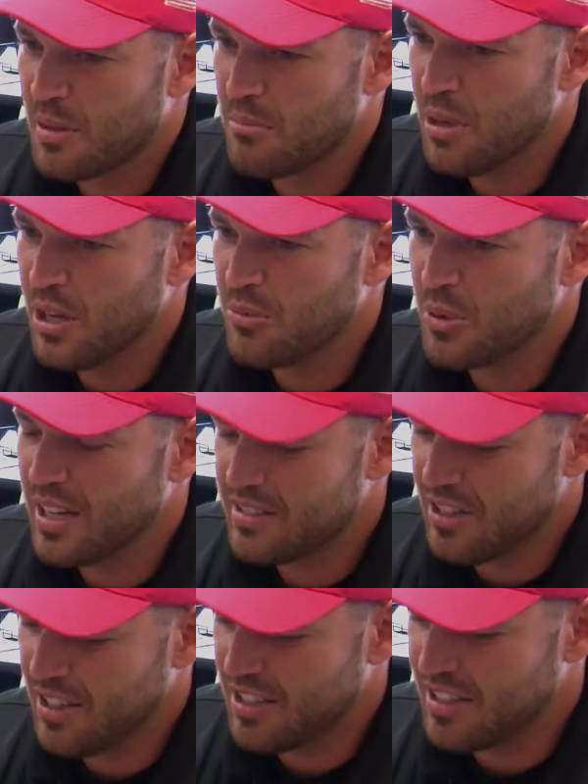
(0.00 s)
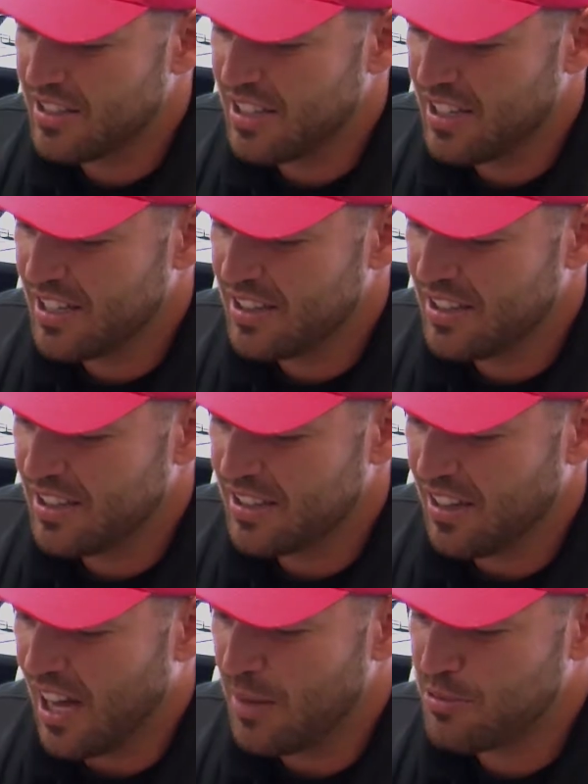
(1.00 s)
But when I saw
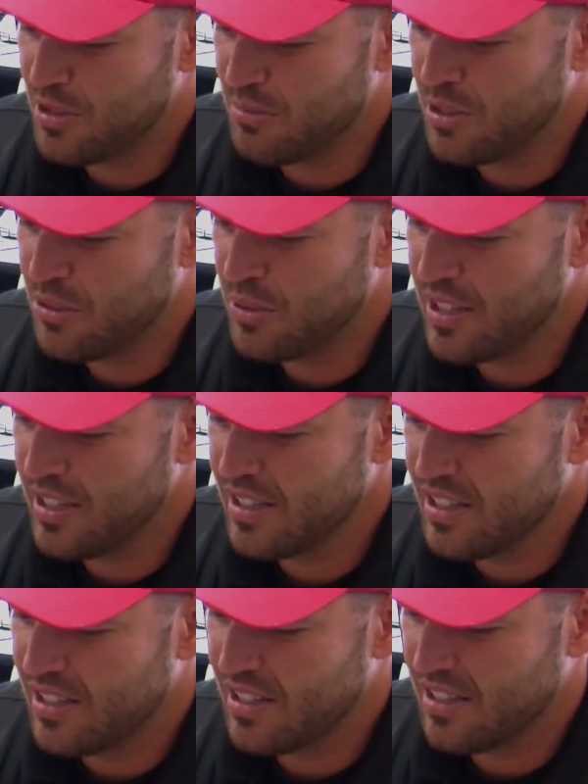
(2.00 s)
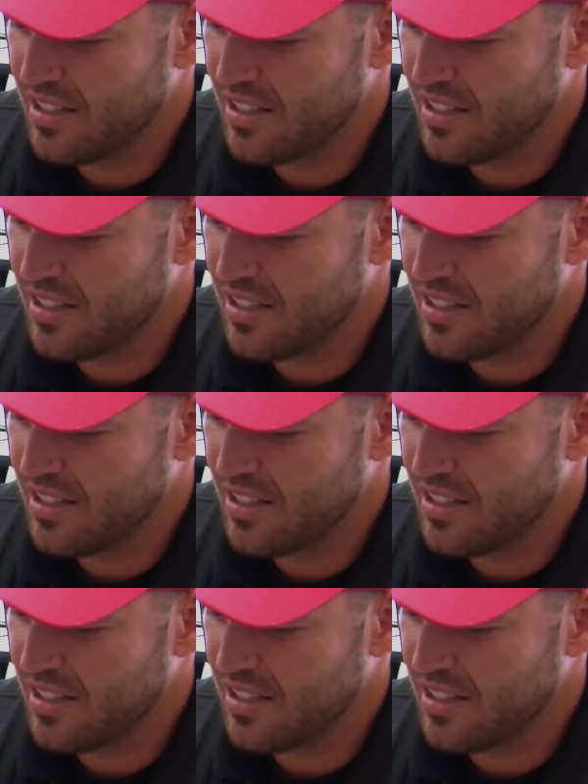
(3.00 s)
the option between